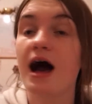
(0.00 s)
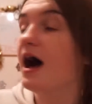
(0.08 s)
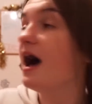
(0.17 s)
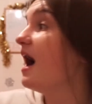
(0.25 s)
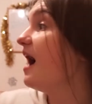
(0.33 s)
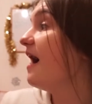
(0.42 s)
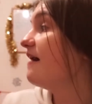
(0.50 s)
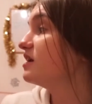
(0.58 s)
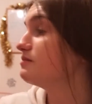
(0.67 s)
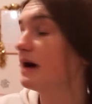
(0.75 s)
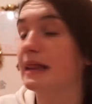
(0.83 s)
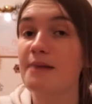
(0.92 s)
and
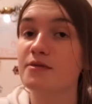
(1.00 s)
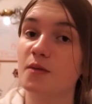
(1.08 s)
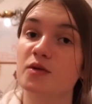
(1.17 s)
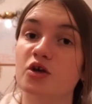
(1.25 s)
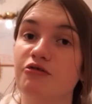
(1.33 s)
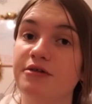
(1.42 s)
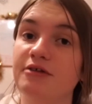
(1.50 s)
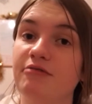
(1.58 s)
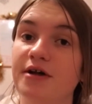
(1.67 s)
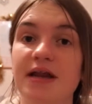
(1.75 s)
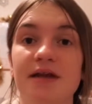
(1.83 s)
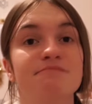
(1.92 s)
my laptop is currently
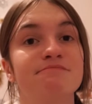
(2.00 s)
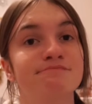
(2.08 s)
running.